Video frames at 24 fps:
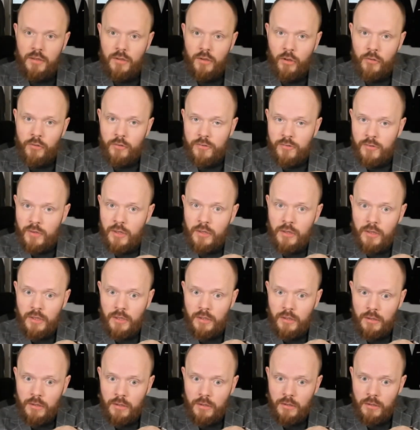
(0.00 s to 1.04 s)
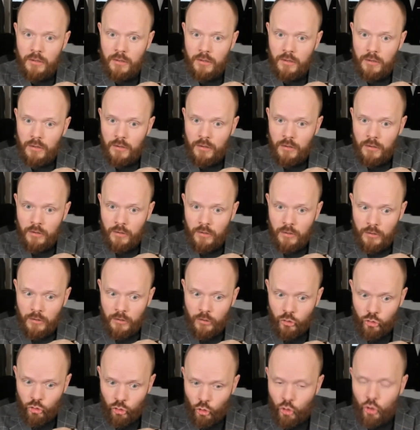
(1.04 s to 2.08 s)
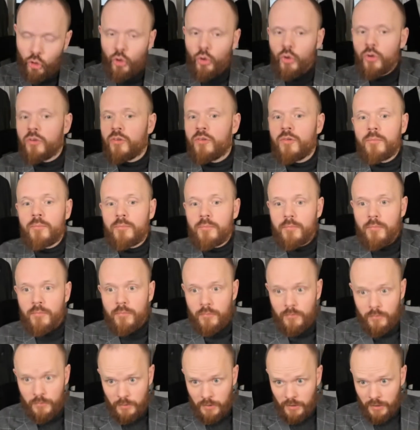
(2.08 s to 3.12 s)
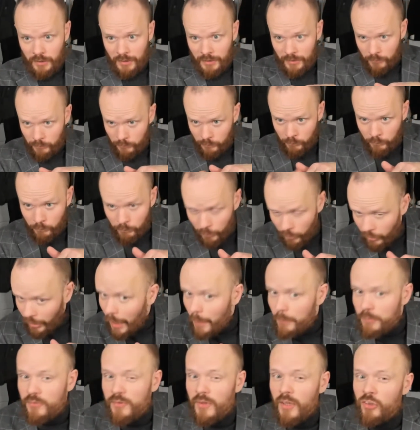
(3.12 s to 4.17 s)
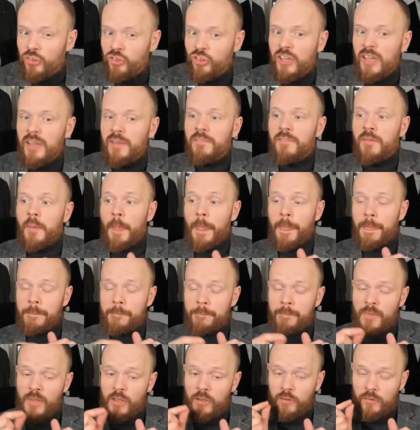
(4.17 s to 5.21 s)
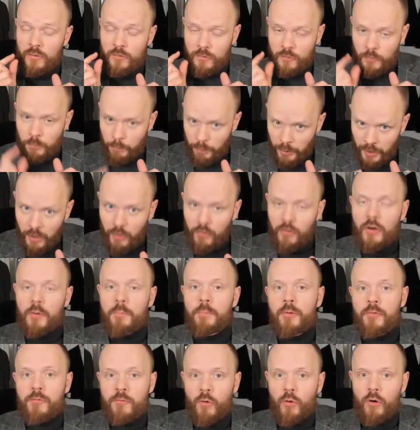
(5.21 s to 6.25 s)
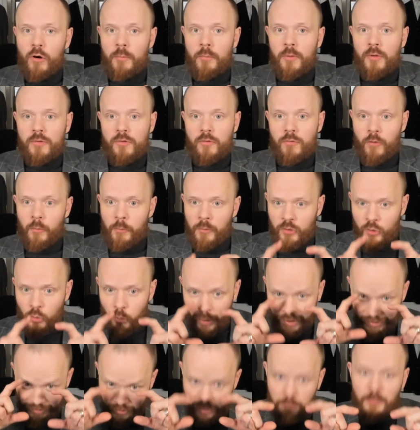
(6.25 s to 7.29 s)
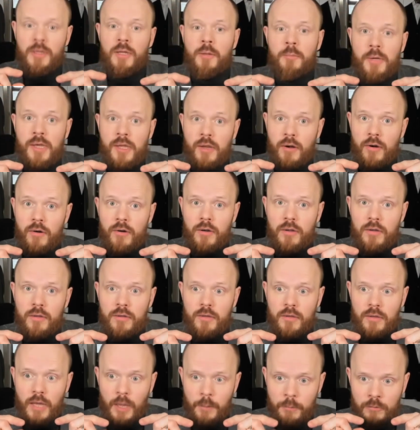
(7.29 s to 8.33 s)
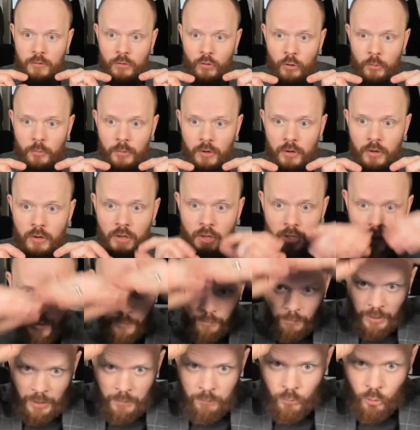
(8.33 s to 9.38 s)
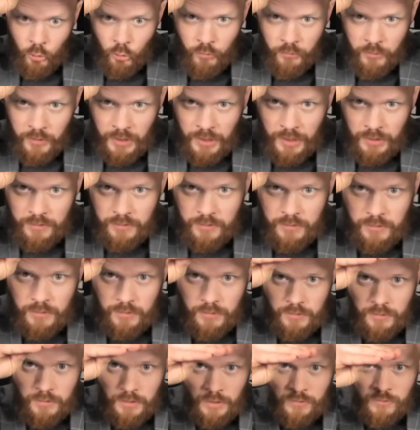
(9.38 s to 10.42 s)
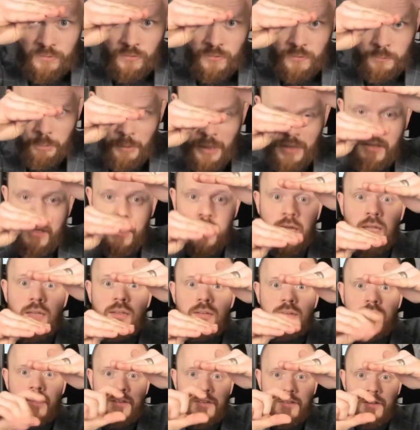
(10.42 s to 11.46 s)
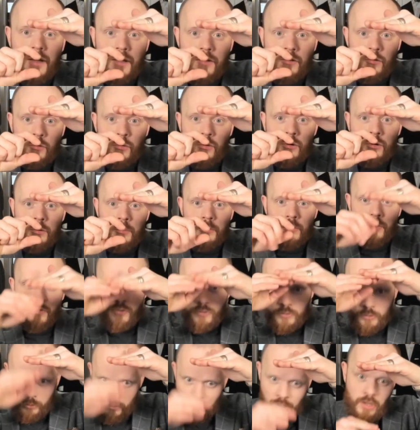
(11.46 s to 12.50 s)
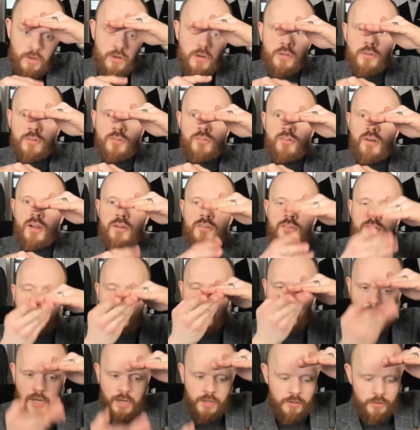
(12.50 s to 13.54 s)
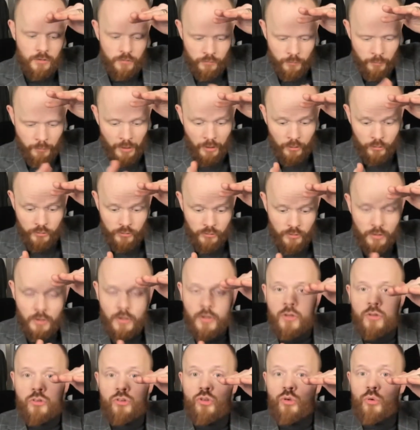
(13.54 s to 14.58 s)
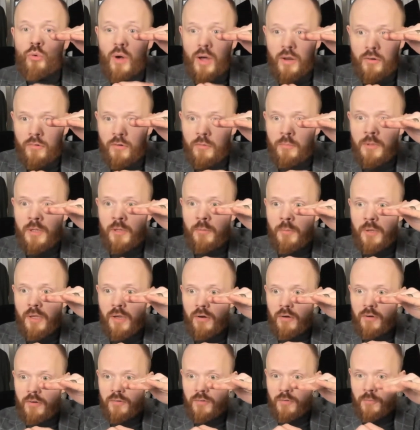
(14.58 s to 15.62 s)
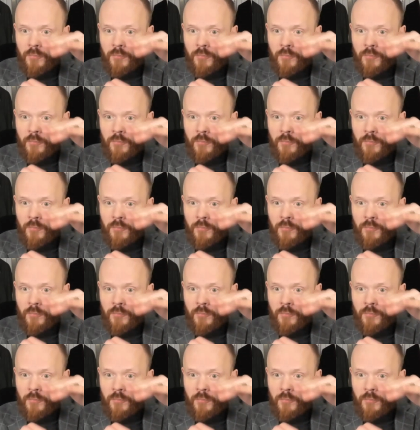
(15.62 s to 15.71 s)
on the ceiling, you could perhaps achieve superior performance from a 20 millimeter absorber by moving it and suspending it inside the room. So you get a construction height of about 200 millimeters.